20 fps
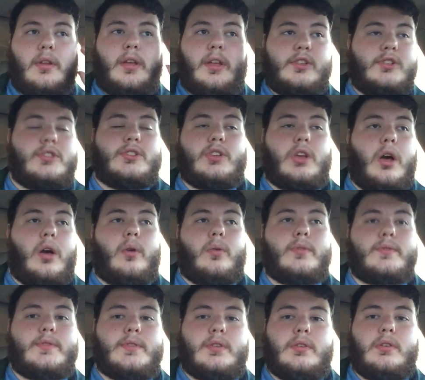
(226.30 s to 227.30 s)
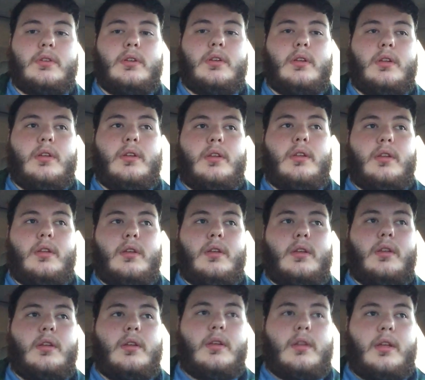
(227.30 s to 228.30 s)
It just goes.
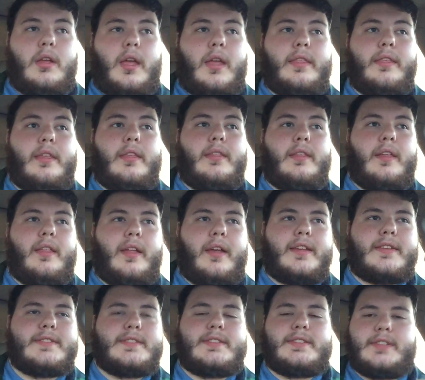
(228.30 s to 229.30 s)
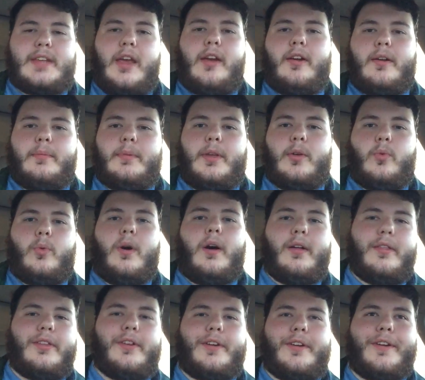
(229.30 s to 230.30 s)
And then they like stare at me while
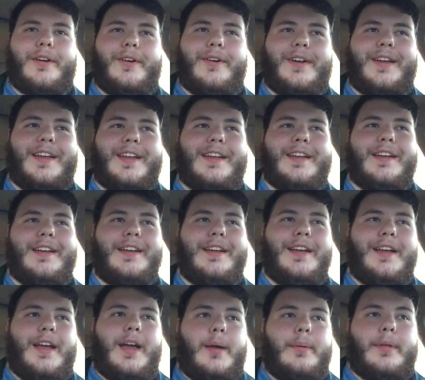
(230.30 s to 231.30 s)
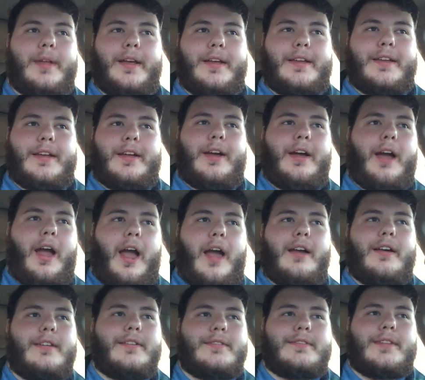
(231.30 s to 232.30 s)
they're going. I'm like,
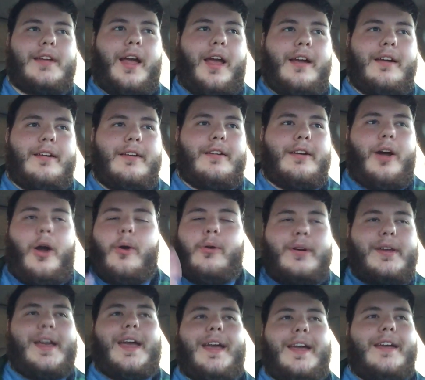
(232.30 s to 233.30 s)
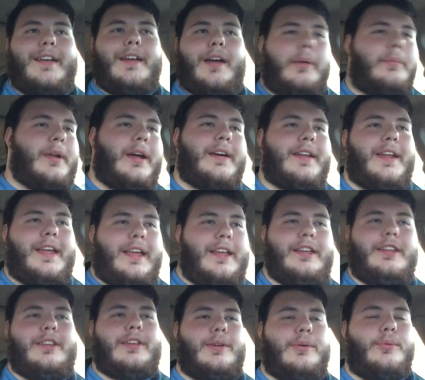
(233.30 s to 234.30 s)
okay, I'm not gonna
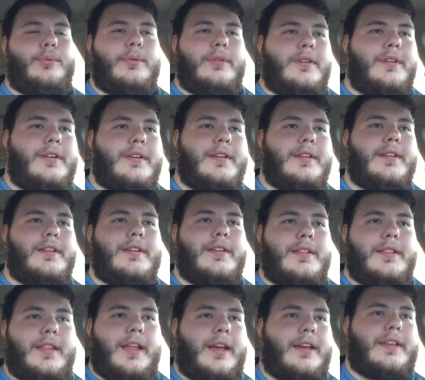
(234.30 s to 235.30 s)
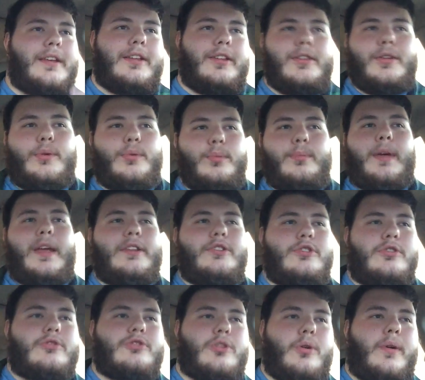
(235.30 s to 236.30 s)
hit you. Like, you made
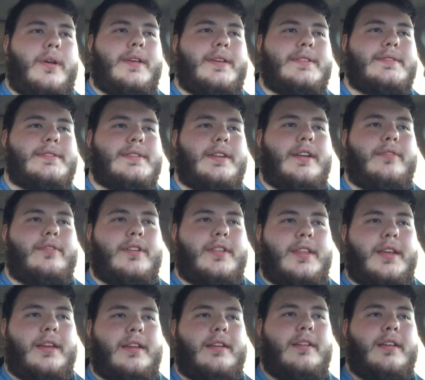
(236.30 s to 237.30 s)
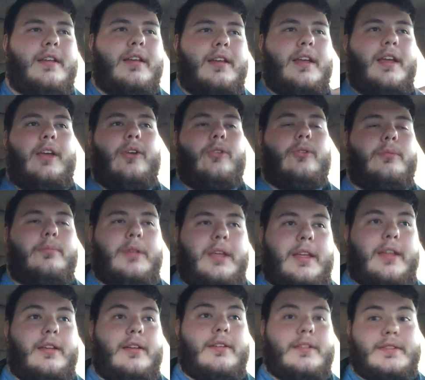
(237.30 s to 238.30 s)
your choice and everything. It would
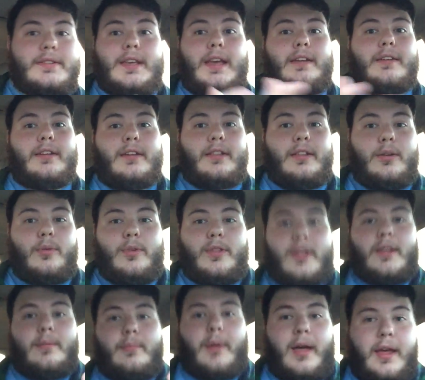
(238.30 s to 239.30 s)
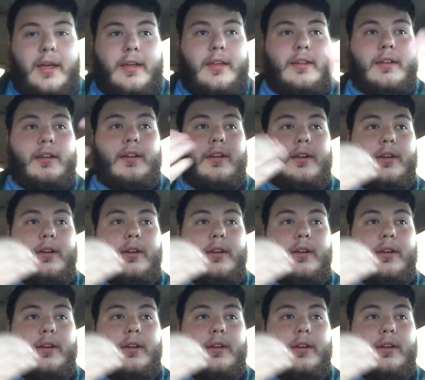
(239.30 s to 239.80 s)
be technically within my